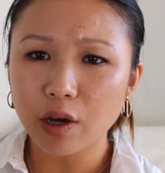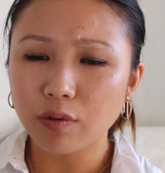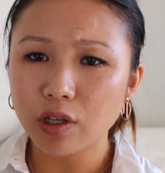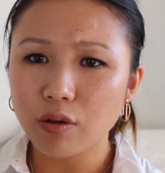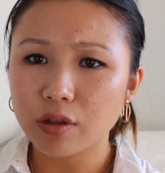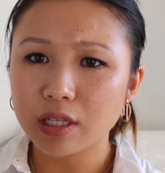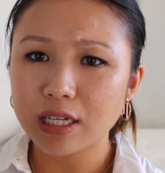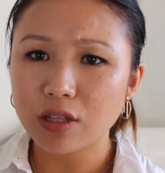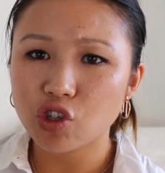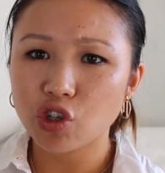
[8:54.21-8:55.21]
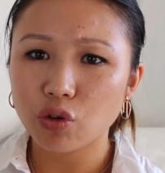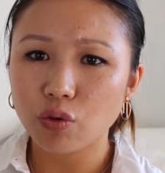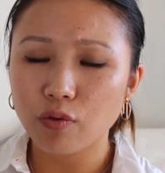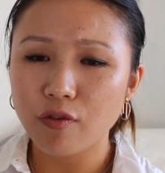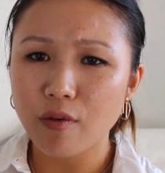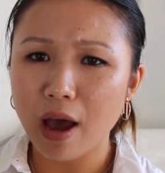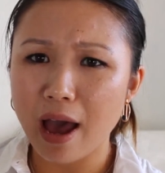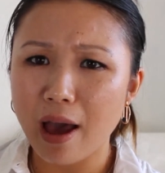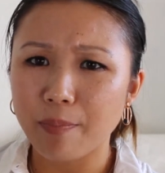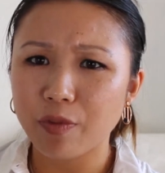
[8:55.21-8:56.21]
I only use these two
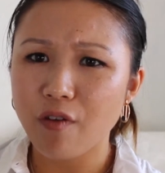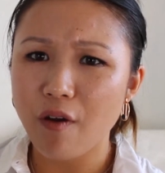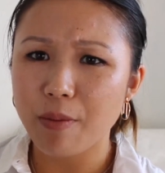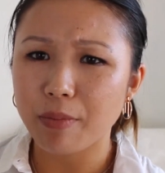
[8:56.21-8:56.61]
very